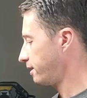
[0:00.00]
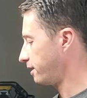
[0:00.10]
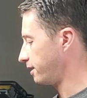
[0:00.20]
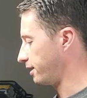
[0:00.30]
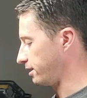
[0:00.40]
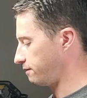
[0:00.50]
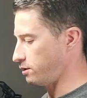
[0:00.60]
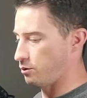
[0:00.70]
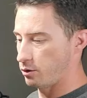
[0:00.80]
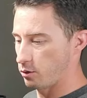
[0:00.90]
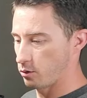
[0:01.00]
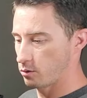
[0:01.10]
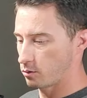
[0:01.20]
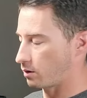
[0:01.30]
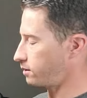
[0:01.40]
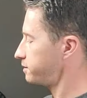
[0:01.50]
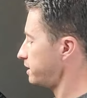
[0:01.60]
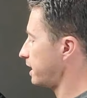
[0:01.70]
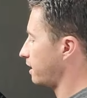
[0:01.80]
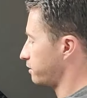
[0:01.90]
If you do want to
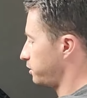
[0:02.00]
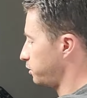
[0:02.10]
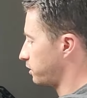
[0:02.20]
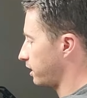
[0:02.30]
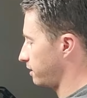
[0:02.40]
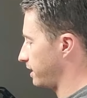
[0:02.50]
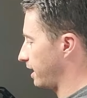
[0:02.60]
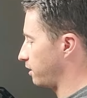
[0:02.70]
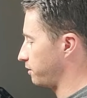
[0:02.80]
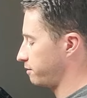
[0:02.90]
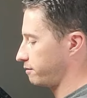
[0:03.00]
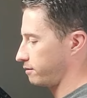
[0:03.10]
see how to cut down